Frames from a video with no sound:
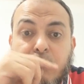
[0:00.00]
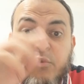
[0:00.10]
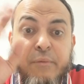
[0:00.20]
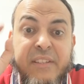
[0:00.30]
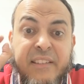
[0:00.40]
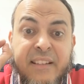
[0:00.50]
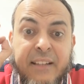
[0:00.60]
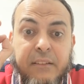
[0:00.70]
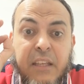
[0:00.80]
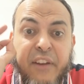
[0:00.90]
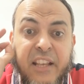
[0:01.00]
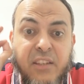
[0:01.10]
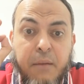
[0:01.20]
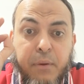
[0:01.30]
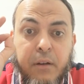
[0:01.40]
Which means that God give an
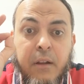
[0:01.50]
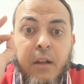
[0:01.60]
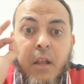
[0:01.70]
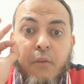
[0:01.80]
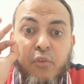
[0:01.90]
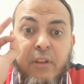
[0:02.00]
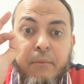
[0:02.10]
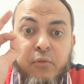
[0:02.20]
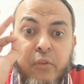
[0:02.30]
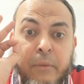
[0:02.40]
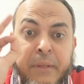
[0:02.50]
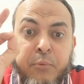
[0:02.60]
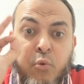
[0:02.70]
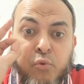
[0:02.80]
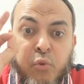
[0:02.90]
example for the, for the
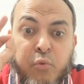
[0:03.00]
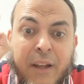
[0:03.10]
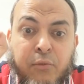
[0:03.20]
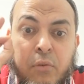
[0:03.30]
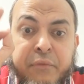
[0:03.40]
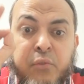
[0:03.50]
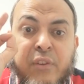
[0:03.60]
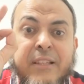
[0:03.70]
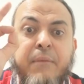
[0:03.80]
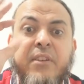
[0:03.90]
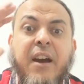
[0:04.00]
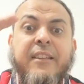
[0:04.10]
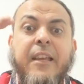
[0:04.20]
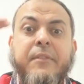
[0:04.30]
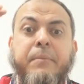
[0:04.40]
people who don't want to convert to Islam. They are
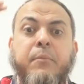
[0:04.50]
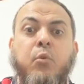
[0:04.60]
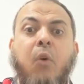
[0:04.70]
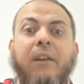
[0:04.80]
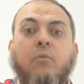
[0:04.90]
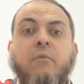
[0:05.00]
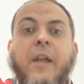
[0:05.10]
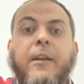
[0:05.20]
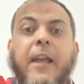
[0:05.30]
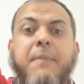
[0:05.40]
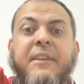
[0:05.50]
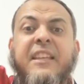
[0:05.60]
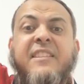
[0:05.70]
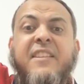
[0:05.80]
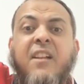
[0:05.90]
like the people who are
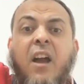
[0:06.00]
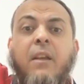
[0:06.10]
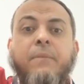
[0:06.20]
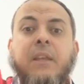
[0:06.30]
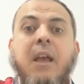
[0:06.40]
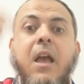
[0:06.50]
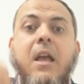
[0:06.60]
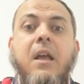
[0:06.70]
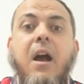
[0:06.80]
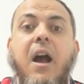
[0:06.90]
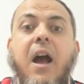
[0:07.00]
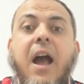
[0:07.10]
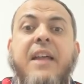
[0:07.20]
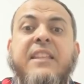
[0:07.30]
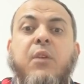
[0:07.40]
climbing in the sky
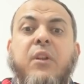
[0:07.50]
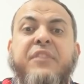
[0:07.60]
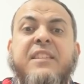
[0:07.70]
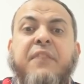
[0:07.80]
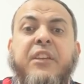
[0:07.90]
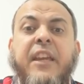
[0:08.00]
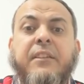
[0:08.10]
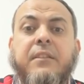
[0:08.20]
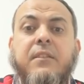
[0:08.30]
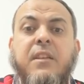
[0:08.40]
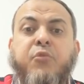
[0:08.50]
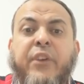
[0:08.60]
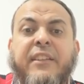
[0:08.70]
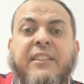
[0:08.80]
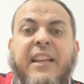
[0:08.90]
and they will feel suffocated,
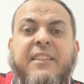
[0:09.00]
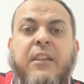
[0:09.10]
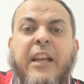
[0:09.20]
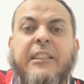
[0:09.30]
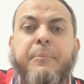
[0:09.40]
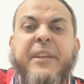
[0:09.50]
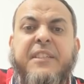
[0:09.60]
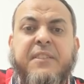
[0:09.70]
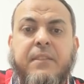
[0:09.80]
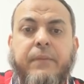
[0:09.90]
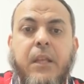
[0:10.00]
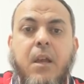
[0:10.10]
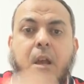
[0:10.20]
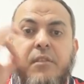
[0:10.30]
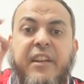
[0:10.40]
suffocated and they can't breathe.
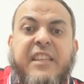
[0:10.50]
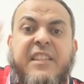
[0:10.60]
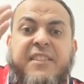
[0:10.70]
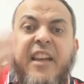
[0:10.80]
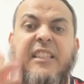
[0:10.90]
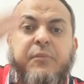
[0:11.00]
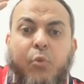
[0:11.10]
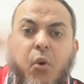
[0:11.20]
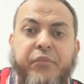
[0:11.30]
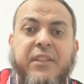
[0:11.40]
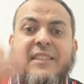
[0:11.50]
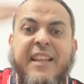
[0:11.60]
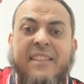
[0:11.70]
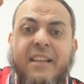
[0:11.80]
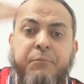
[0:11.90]
The recent science proved
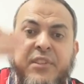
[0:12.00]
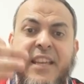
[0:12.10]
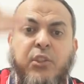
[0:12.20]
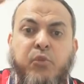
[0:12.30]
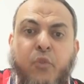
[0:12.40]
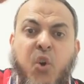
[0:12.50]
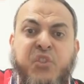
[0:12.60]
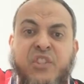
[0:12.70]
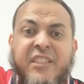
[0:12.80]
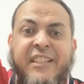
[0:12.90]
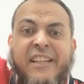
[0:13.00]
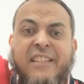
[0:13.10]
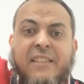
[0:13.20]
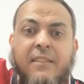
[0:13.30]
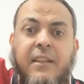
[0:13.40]
that the percentage of oxygen
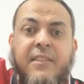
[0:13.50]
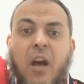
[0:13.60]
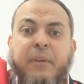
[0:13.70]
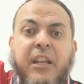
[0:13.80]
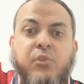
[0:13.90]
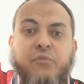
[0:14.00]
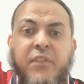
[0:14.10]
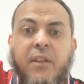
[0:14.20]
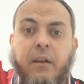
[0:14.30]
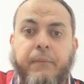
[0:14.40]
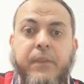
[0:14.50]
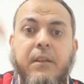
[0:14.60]
decreases in the upper layers of the sky.